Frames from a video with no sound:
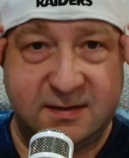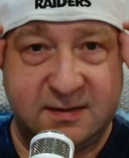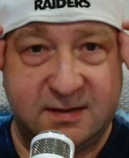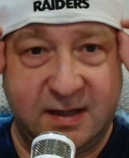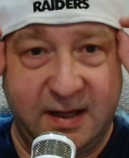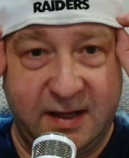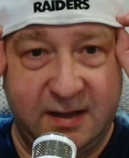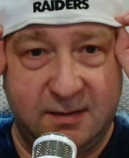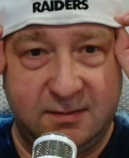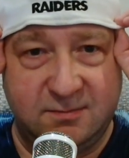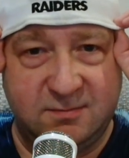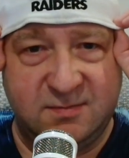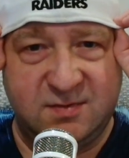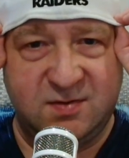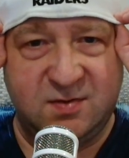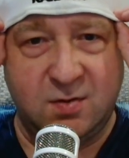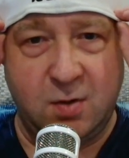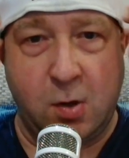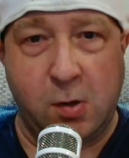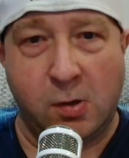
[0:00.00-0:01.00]
it
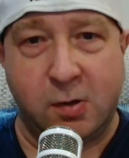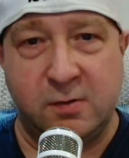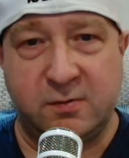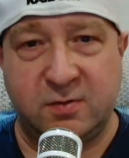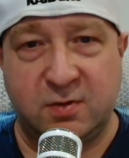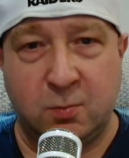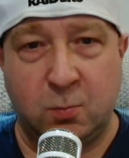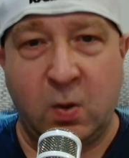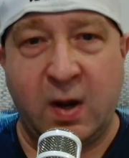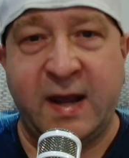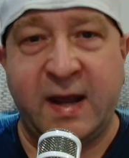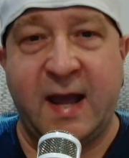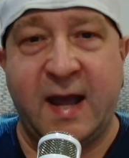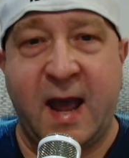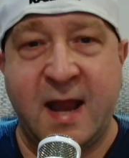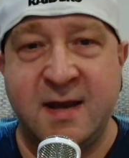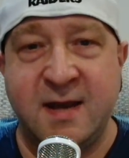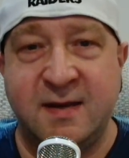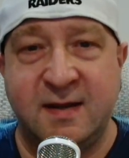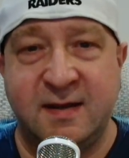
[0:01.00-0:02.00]
saw the way it
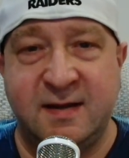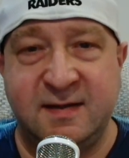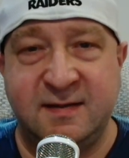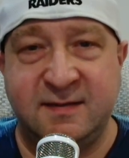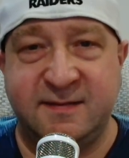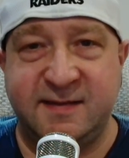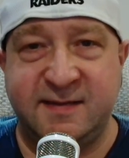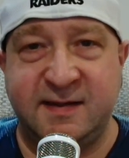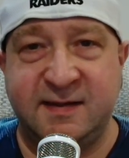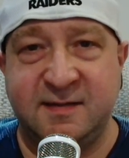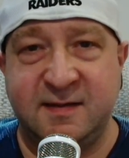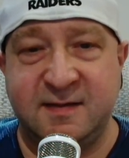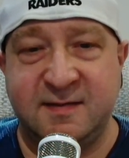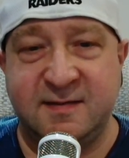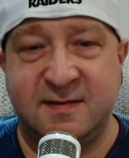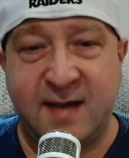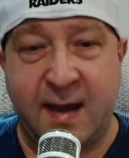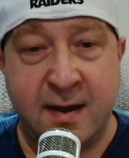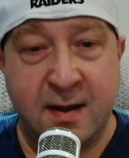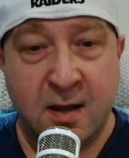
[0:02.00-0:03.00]
ended in season
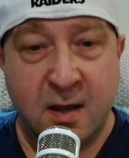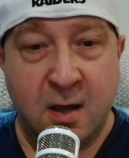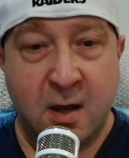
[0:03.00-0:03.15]
10